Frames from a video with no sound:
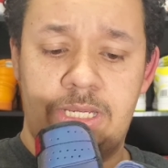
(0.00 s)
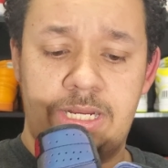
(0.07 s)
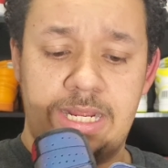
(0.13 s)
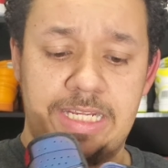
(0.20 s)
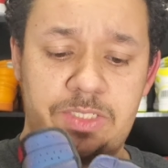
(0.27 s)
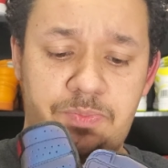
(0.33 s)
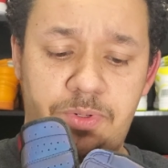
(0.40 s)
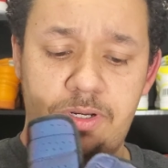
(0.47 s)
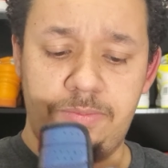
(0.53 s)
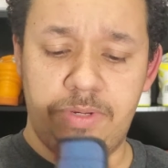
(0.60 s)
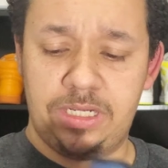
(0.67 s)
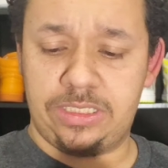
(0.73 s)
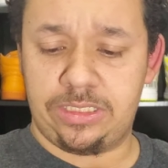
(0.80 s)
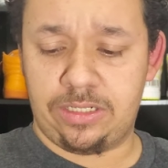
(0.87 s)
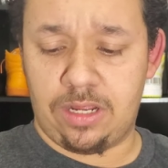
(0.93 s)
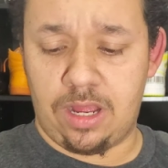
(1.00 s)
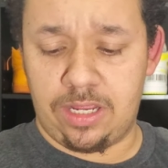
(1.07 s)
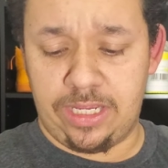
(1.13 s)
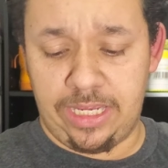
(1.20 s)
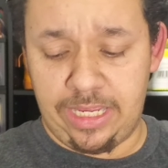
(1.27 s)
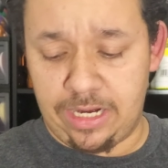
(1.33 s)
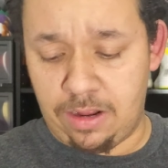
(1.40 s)
that's pretty much
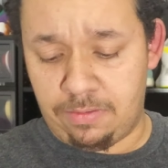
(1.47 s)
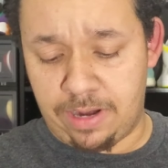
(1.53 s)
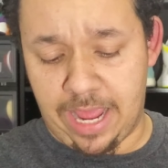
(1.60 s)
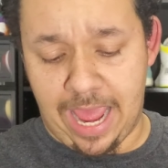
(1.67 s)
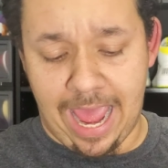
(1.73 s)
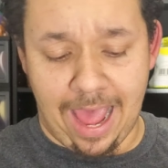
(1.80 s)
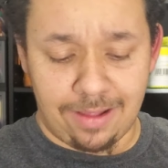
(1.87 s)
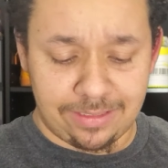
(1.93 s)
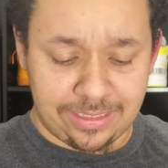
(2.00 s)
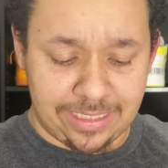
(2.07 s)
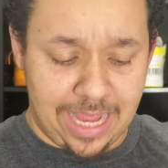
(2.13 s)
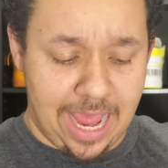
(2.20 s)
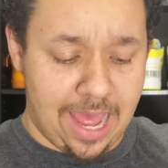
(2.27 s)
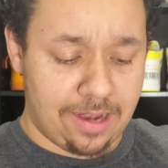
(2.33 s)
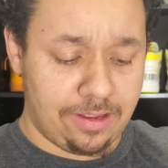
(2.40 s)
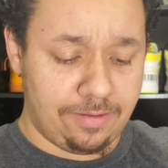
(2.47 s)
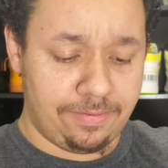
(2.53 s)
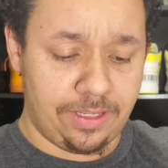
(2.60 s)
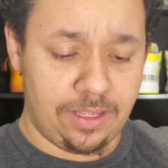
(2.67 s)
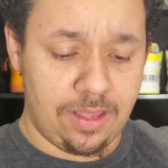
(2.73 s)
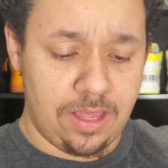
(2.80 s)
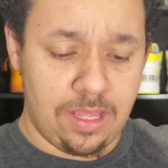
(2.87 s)
it on the outside of
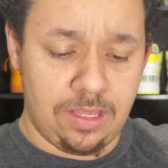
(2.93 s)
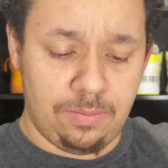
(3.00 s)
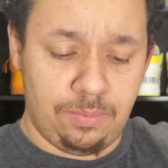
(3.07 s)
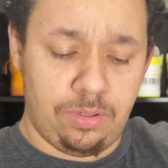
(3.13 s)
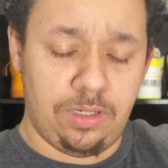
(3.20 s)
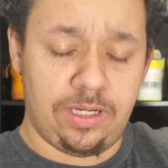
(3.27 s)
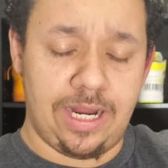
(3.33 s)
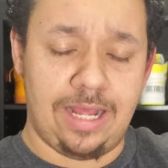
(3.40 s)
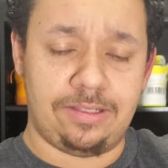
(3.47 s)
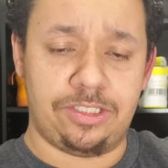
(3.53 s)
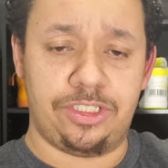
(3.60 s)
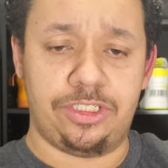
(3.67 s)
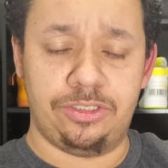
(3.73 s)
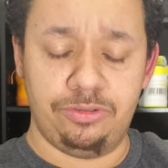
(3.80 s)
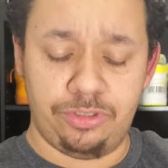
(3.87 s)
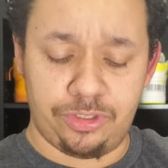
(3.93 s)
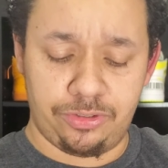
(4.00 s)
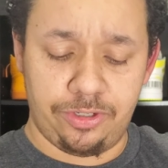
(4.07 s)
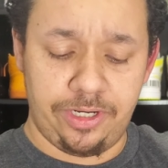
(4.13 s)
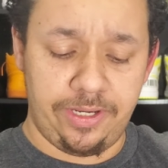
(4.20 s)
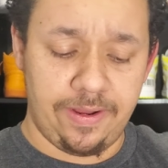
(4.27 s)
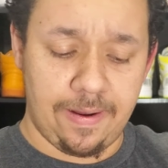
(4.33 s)
it. Pulling out the shoe
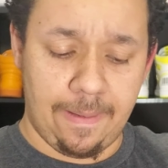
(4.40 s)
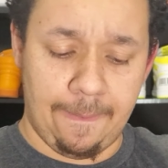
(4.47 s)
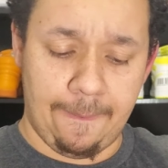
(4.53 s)
tree.